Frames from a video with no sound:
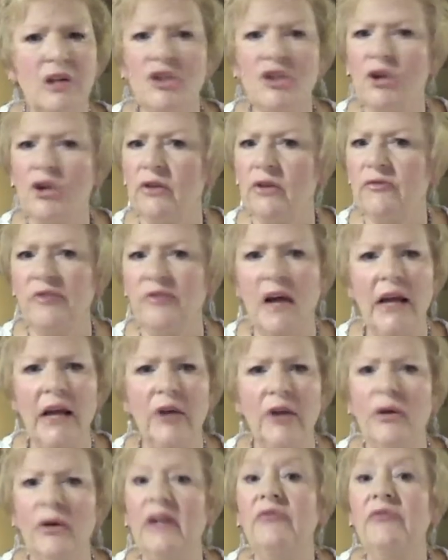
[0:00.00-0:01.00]
on
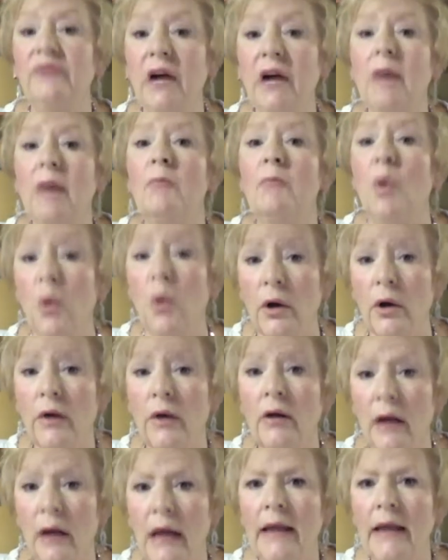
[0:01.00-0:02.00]
fire, if not more,
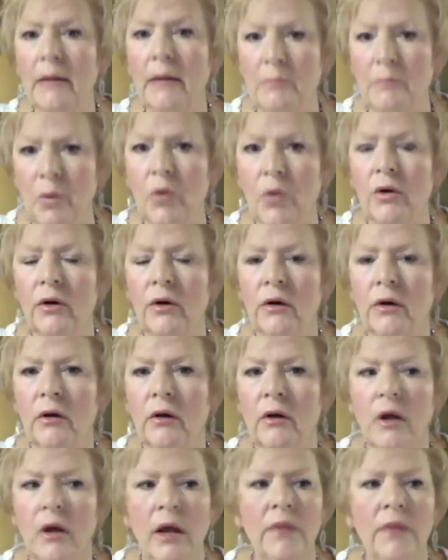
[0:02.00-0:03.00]
I am more
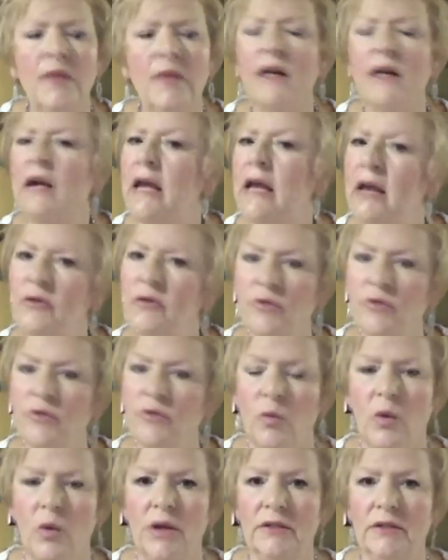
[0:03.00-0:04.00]
than I ever
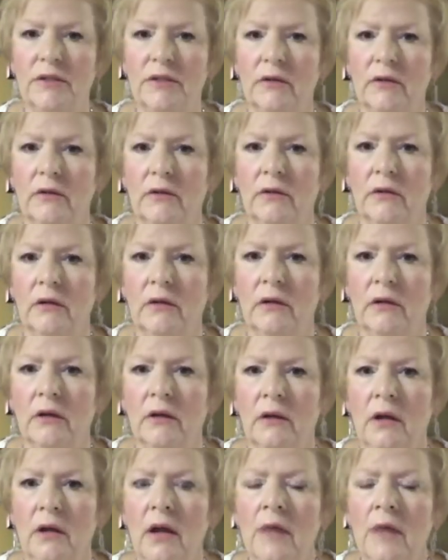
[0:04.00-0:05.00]
was.
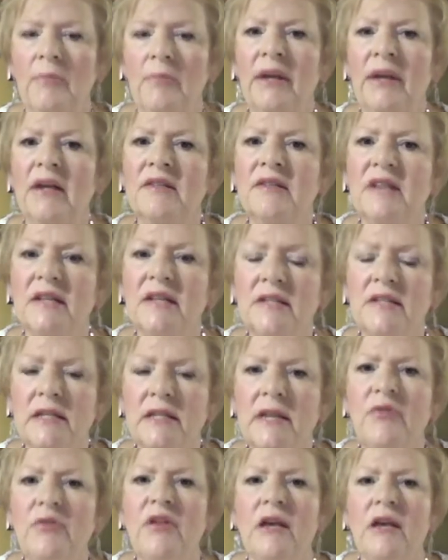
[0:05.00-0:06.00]
Because I see
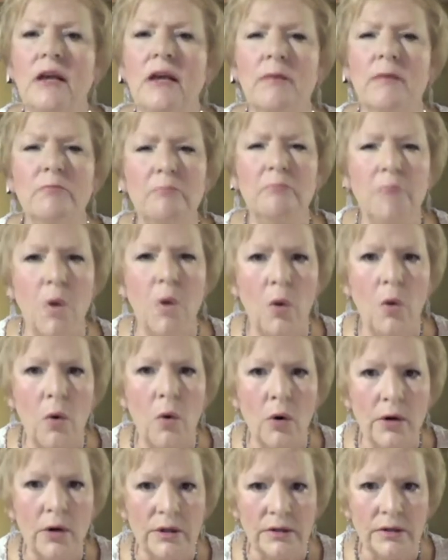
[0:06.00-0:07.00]
the
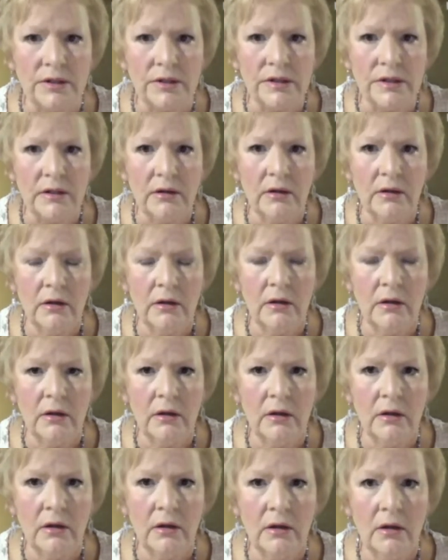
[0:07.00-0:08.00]
importance
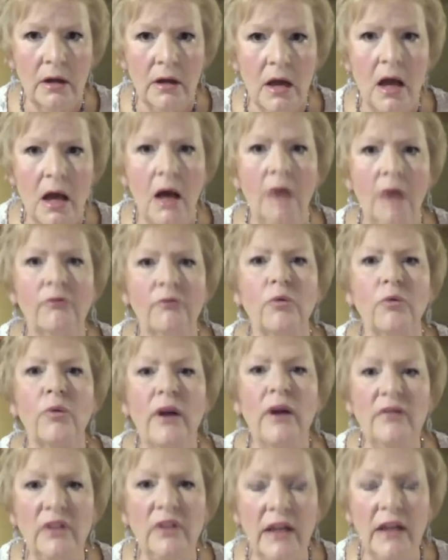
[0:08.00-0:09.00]
of
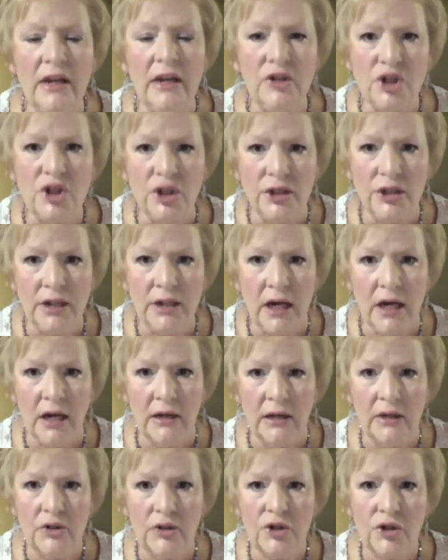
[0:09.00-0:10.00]
revelation
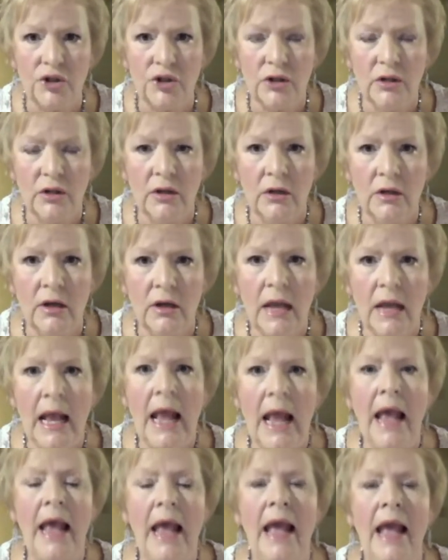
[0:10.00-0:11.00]
knowledge
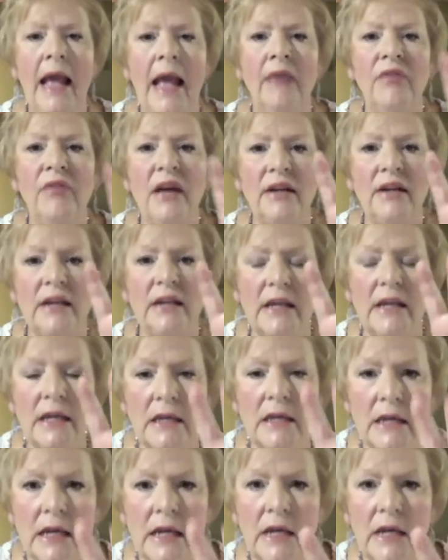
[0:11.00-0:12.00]
and that
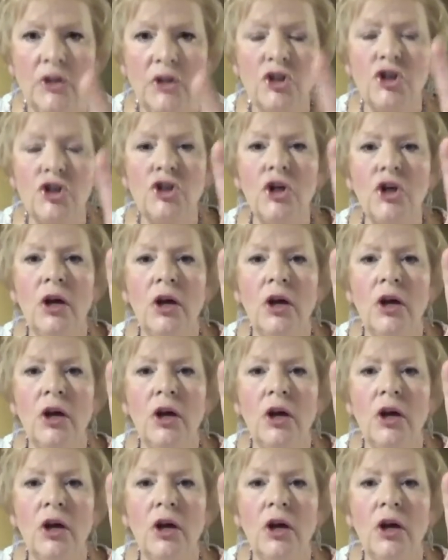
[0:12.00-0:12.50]
each